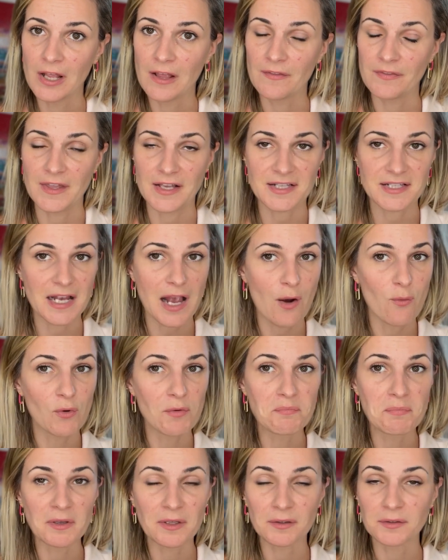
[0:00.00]
That's how we
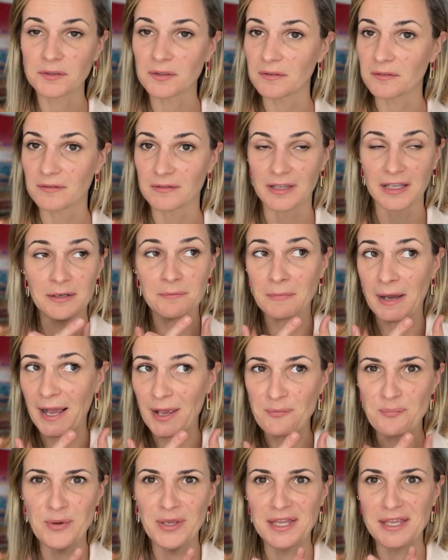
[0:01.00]
build, in my
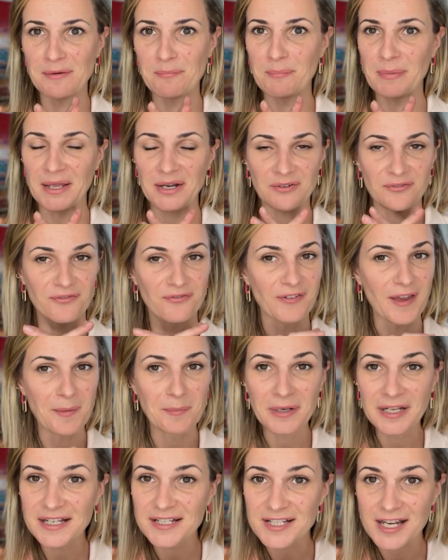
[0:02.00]
opinion, better
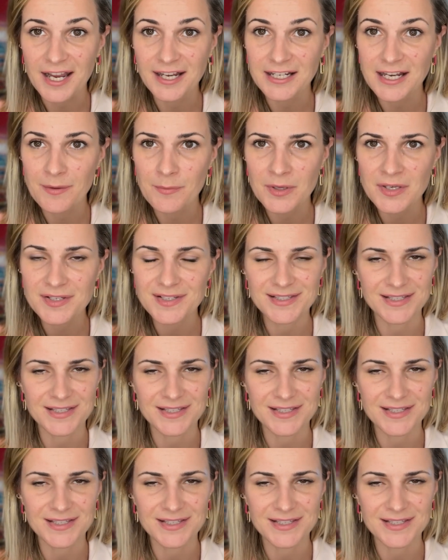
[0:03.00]
family dynamics.